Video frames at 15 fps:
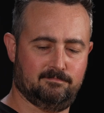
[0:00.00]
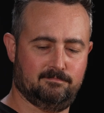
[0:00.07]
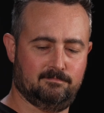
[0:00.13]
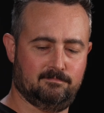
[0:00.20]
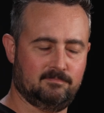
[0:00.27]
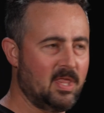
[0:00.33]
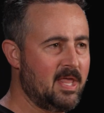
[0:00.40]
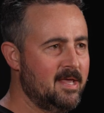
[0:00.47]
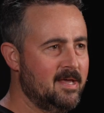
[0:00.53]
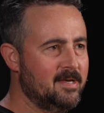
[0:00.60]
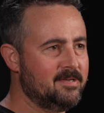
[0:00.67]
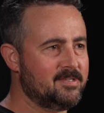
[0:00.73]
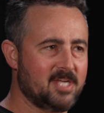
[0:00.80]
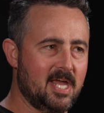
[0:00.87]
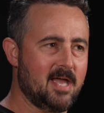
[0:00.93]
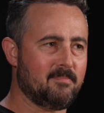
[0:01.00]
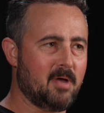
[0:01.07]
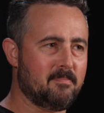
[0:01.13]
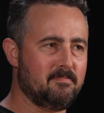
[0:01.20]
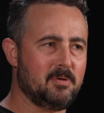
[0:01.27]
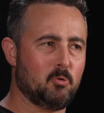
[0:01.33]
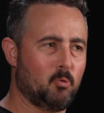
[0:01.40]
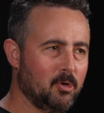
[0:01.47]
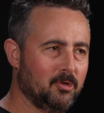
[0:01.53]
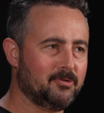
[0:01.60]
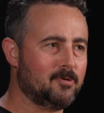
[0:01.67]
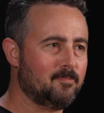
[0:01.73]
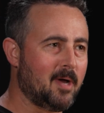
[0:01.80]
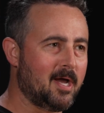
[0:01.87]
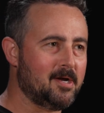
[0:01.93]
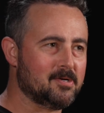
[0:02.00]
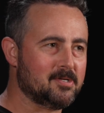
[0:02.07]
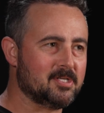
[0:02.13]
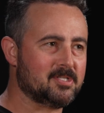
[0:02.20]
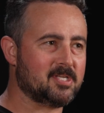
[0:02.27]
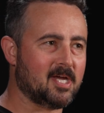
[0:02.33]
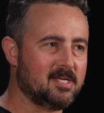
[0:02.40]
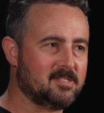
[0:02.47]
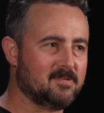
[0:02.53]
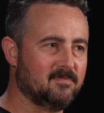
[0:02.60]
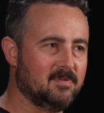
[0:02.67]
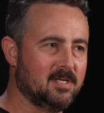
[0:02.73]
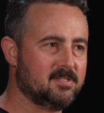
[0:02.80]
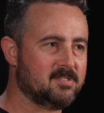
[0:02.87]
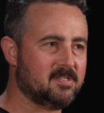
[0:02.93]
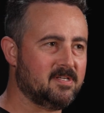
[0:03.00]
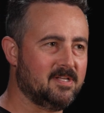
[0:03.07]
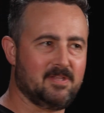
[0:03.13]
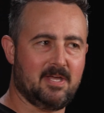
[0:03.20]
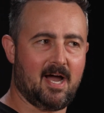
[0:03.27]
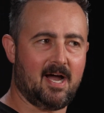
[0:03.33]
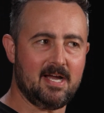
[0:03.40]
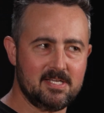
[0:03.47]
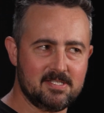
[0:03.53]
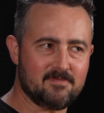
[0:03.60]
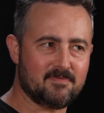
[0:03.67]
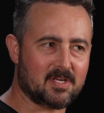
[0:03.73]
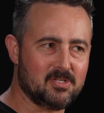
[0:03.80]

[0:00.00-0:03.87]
Hmm. Sam, I'm bewildered by your decisiveness. In the eyes of the